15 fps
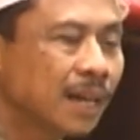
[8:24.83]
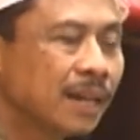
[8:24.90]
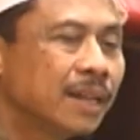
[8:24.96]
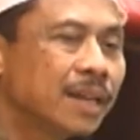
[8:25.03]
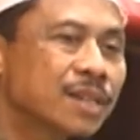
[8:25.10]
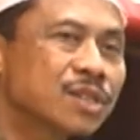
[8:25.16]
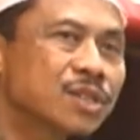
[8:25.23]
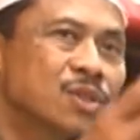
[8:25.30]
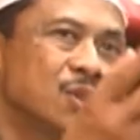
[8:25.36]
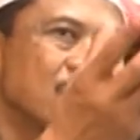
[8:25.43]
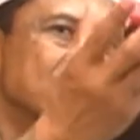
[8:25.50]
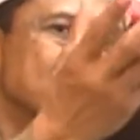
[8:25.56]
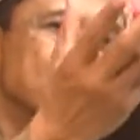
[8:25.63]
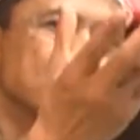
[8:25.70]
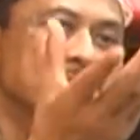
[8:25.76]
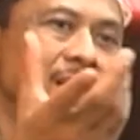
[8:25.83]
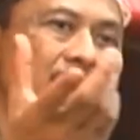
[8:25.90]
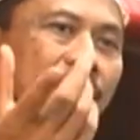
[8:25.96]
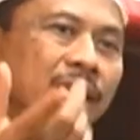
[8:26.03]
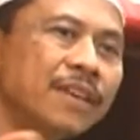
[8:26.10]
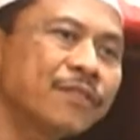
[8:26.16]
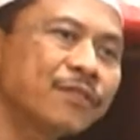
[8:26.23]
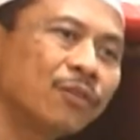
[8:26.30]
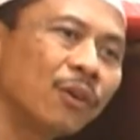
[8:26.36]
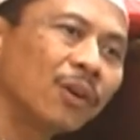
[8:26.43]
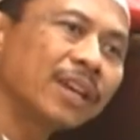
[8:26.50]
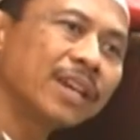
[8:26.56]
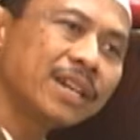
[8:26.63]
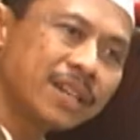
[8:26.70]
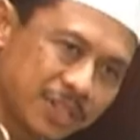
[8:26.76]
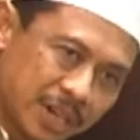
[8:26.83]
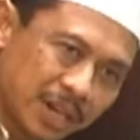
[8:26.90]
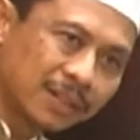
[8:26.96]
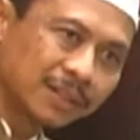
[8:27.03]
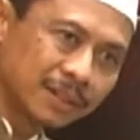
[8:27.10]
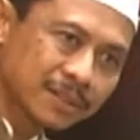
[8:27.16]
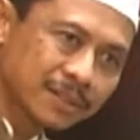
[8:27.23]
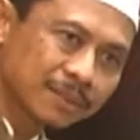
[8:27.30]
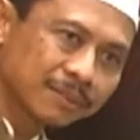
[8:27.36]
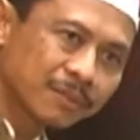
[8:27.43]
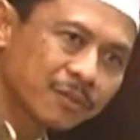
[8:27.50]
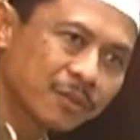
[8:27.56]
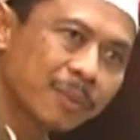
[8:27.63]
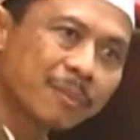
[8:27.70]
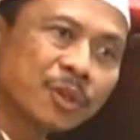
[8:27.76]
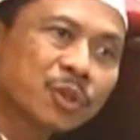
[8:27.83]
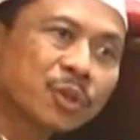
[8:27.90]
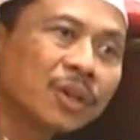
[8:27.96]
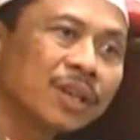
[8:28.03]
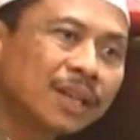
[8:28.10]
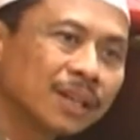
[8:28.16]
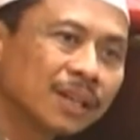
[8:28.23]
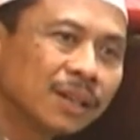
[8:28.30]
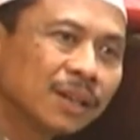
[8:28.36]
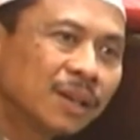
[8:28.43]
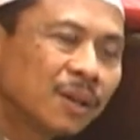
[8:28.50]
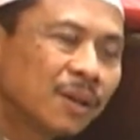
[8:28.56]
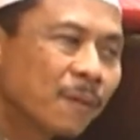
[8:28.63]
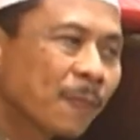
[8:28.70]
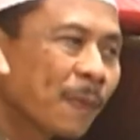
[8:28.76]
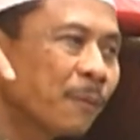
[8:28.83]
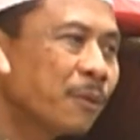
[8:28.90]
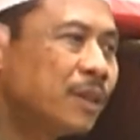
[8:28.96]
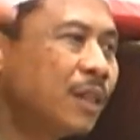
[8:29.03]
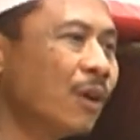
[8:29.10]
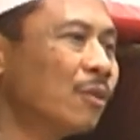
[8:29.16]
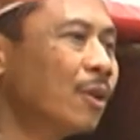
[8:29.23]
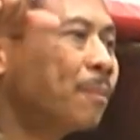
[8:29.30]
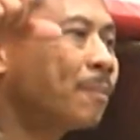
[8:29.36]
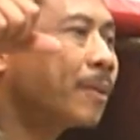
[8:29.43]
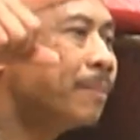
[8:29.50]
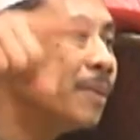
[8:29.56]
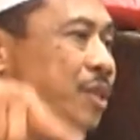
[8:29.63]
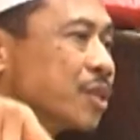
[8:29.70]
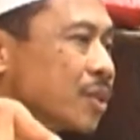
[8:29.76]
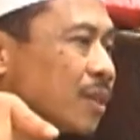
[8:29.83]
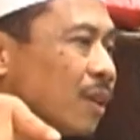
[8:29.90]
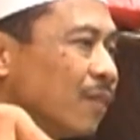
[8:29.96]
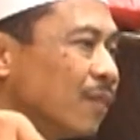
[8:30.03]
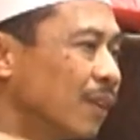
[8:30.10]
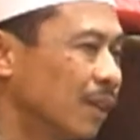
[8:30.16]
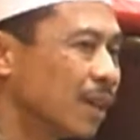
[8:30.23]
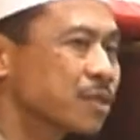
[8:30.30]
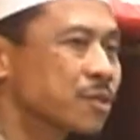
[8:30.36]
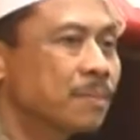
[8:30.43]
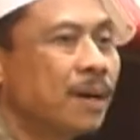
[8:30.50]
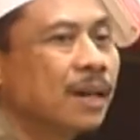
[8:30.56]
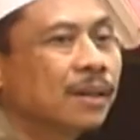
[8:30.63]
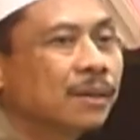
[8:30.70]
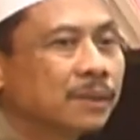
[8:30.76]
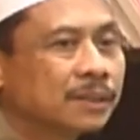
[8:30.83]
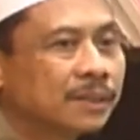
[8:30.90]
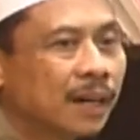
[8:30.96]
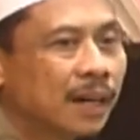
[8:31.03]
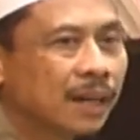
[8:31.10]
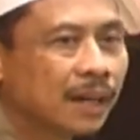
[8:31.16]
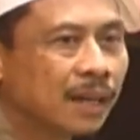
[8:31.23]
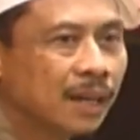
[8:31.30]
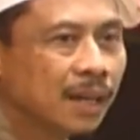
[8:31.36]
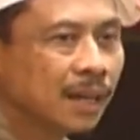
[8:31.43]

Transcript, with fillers: There is no single leaf fall in the jungles from the tree without the permission of Allah subhanahu wa ta'ala.